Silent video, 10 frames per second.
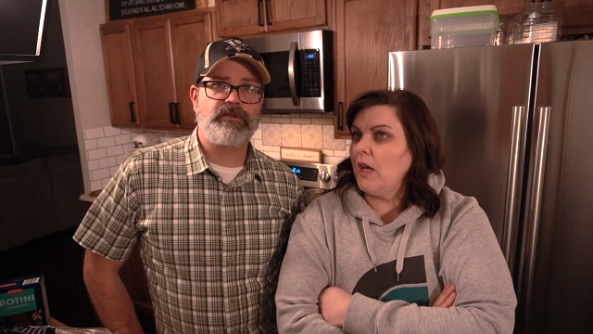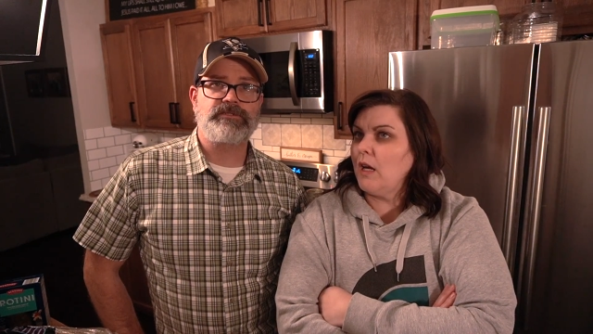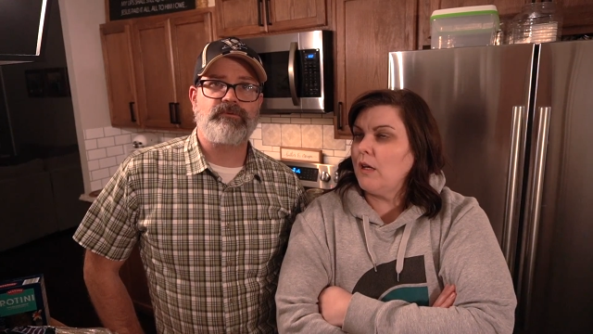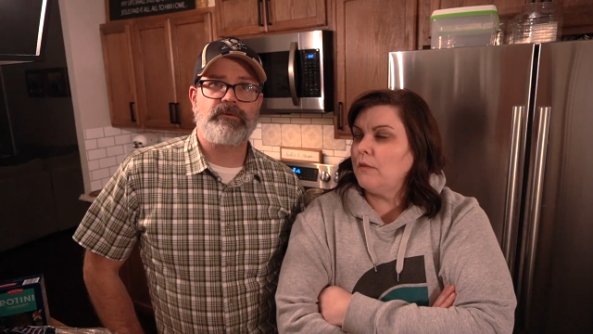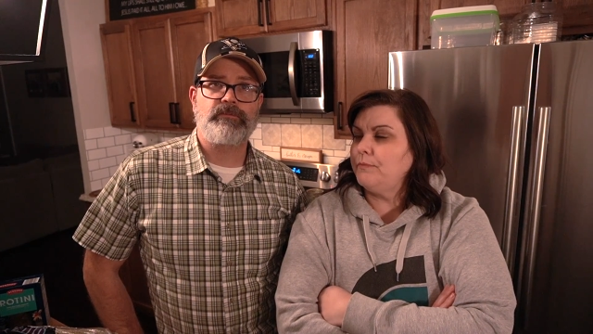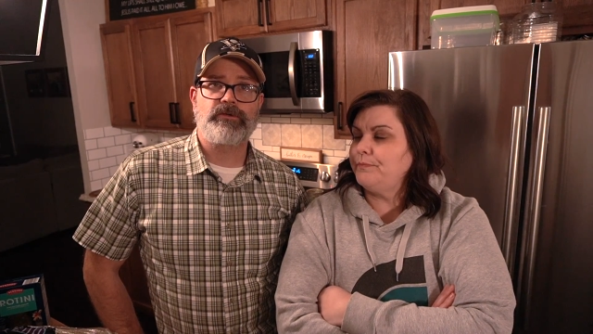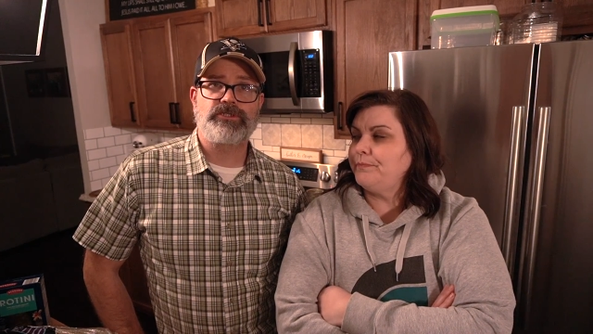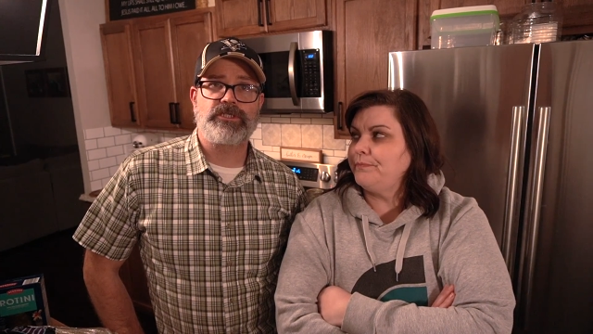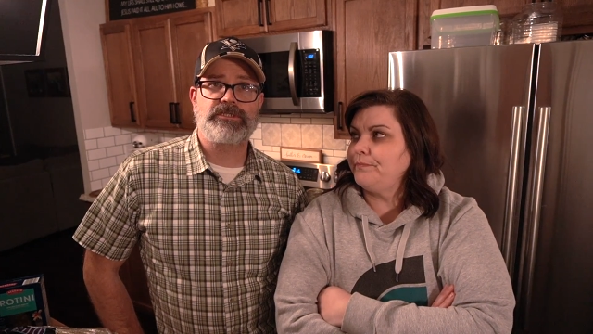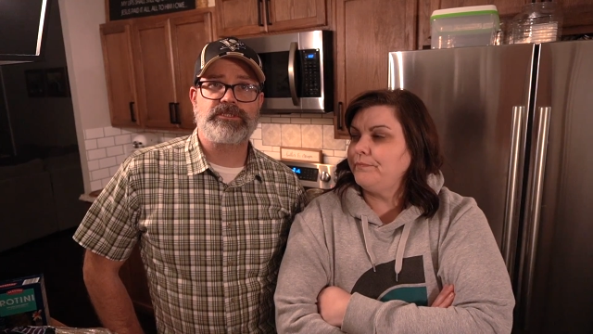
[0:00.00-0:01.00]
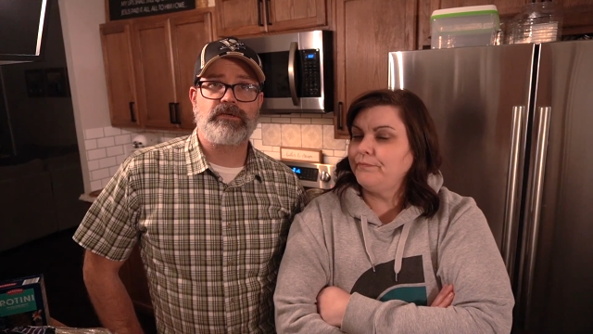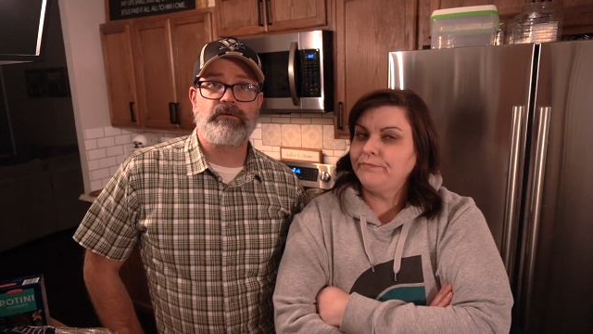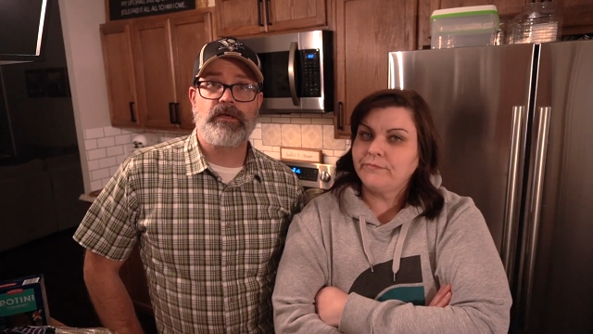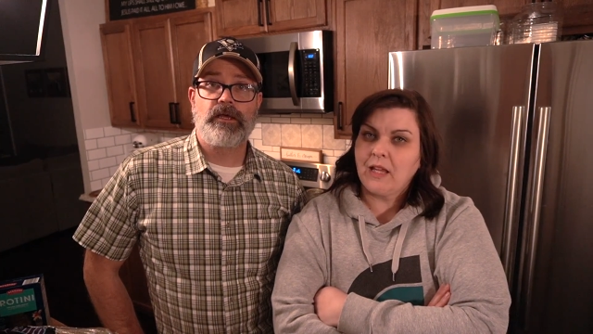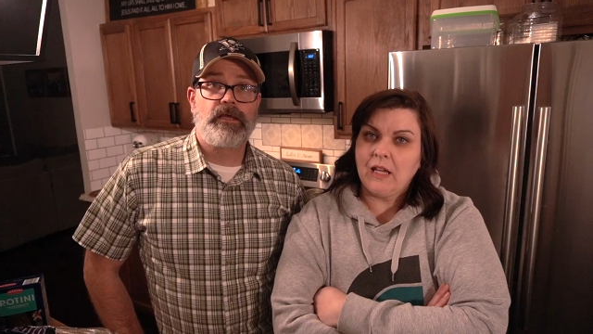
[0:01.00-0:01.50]
Speaker 1: plus what we purchased.
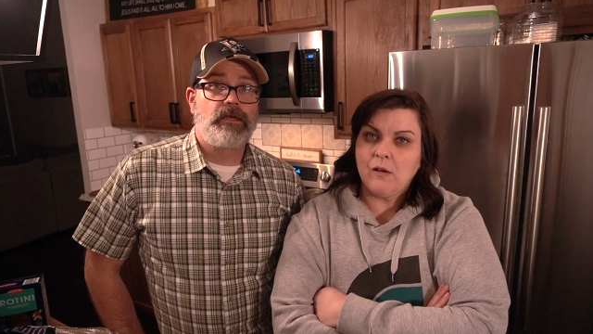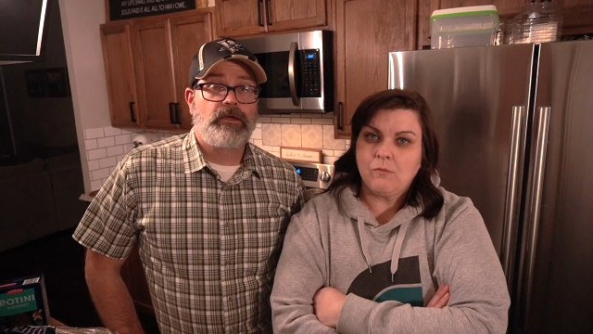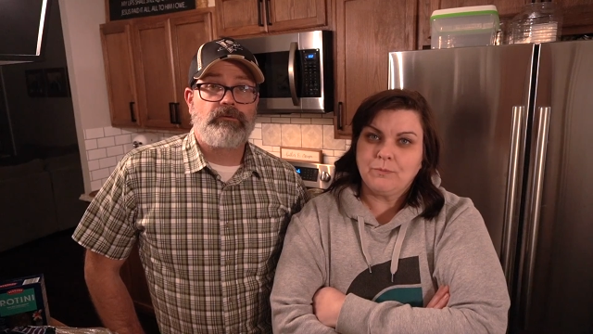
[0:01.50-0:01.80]
So yep.